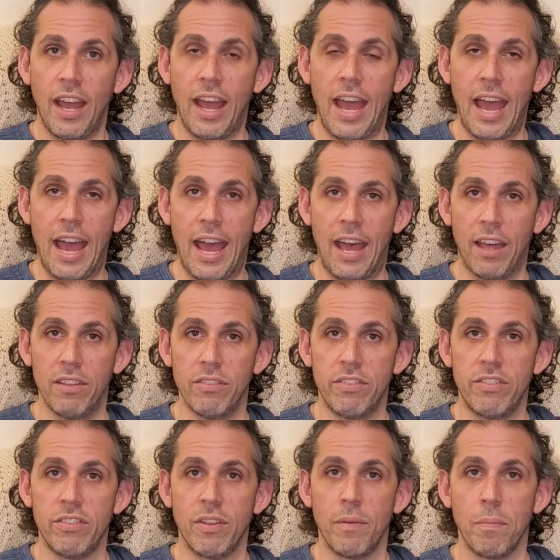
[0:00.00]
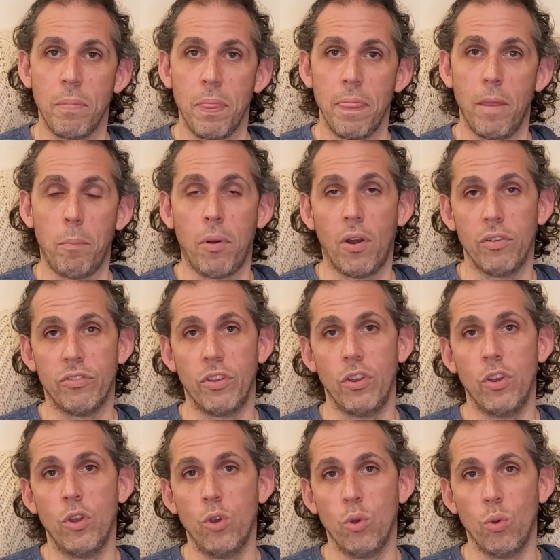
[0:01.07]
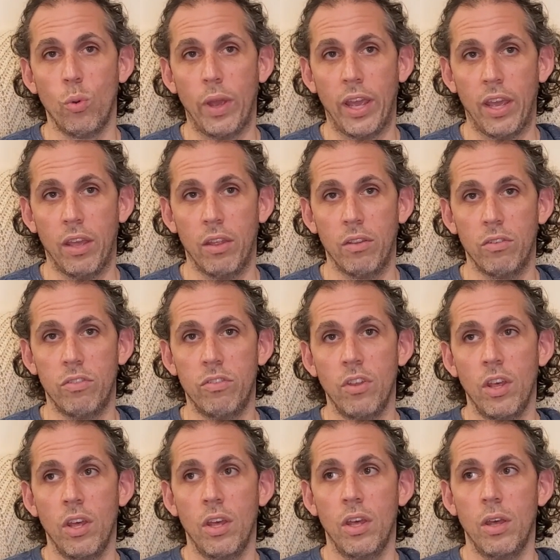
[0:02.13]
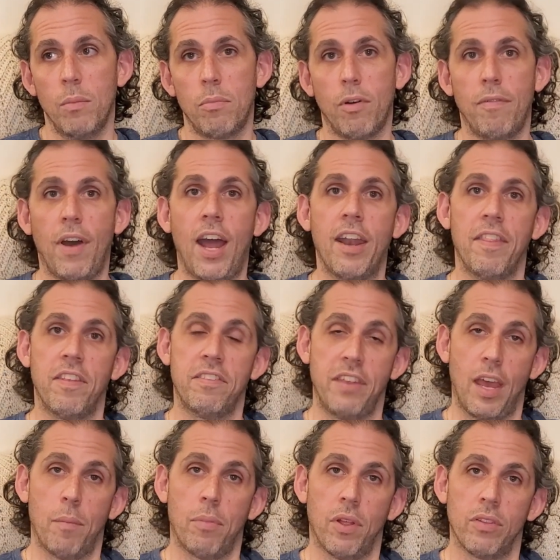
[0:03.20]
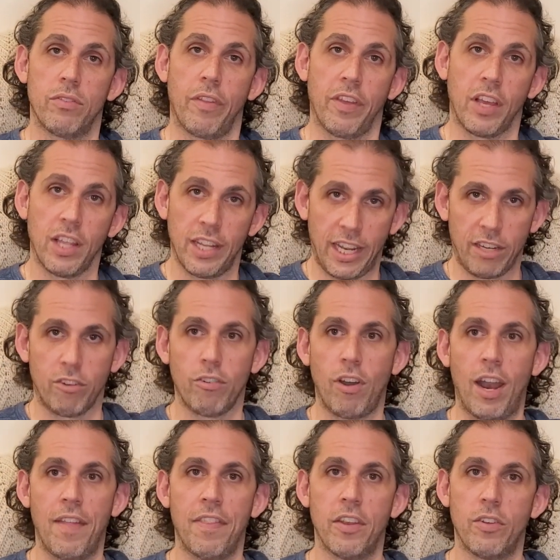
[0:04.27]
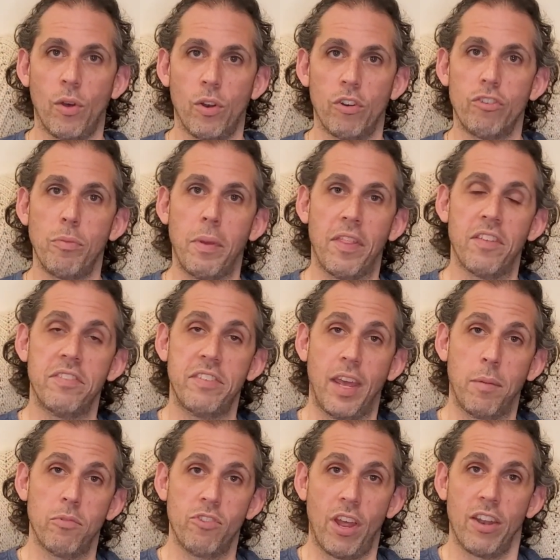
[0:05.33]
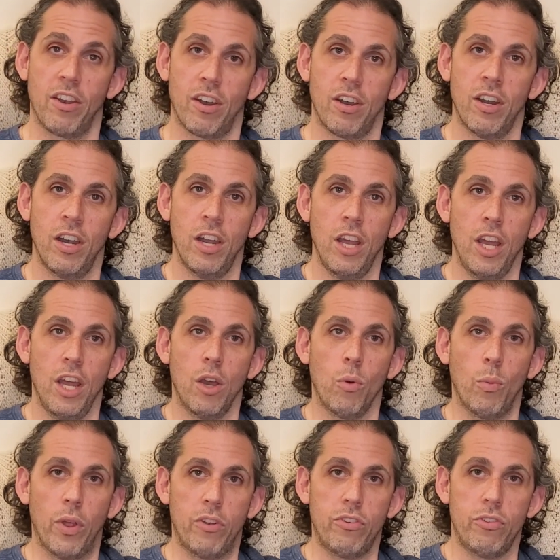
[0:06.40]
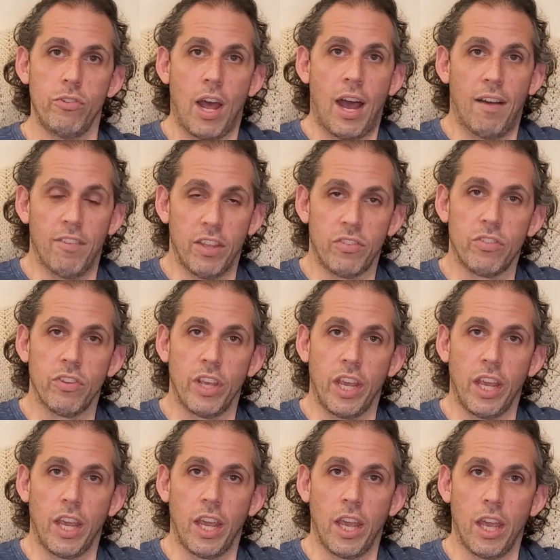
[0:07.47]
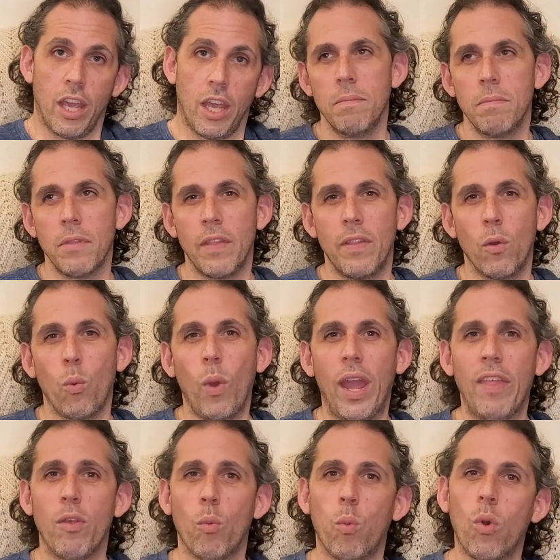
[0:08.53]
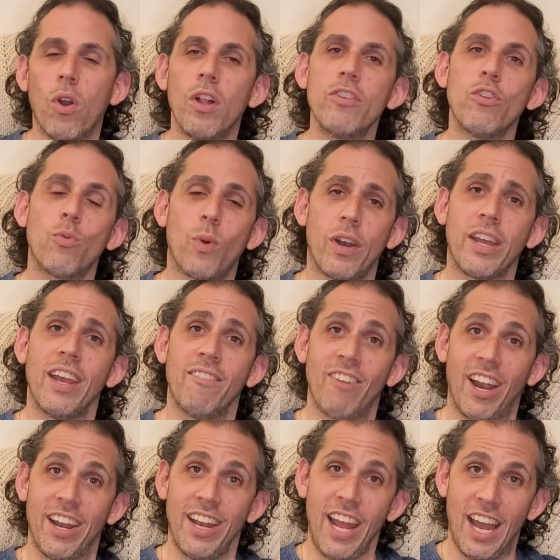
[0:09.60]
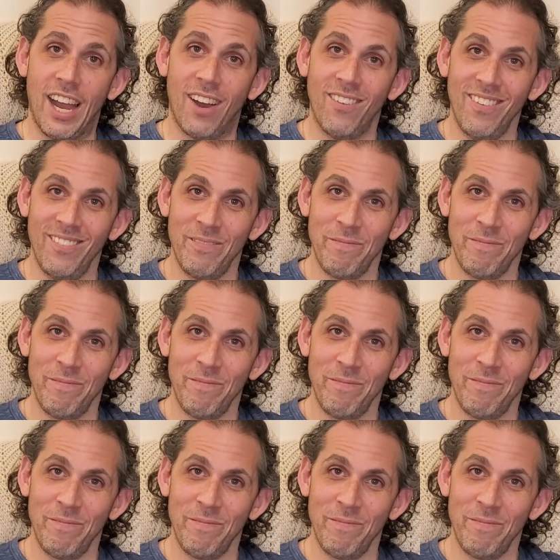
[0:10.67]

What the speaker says: as the person who is providing the sample. So the collector and the donor should be the same gender, which obviously, in the way the world is working right now,